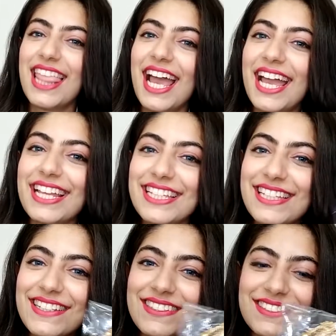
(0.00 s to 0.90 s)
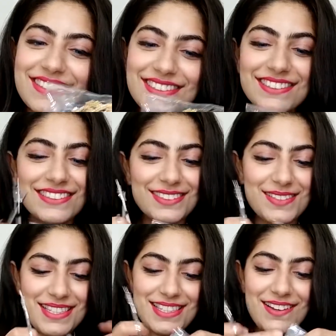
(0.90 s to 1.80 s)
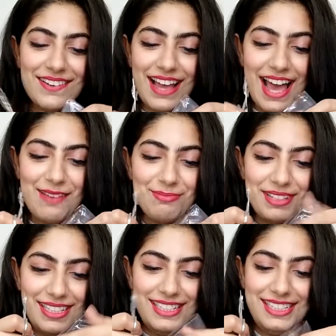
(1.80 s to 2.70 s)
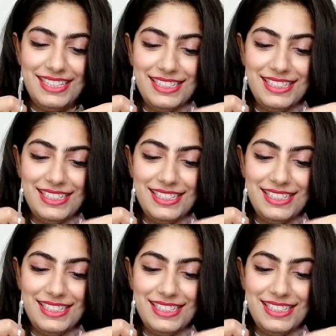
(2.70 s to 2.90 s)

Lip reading: Thank you. We're so happy.